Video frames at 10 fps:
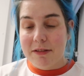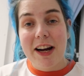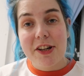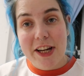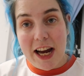I've
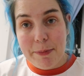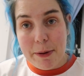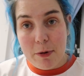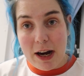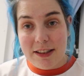actually had
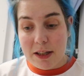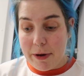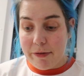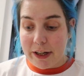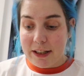people asking
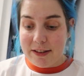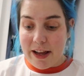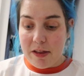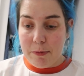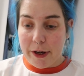me if I can
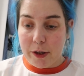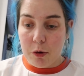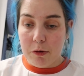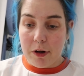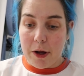send them my
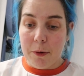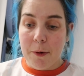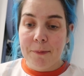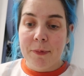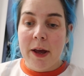Core Flow,
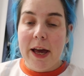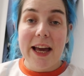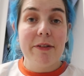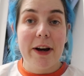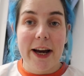
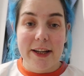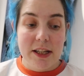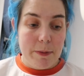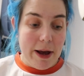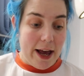if I had any
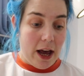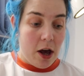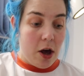spare.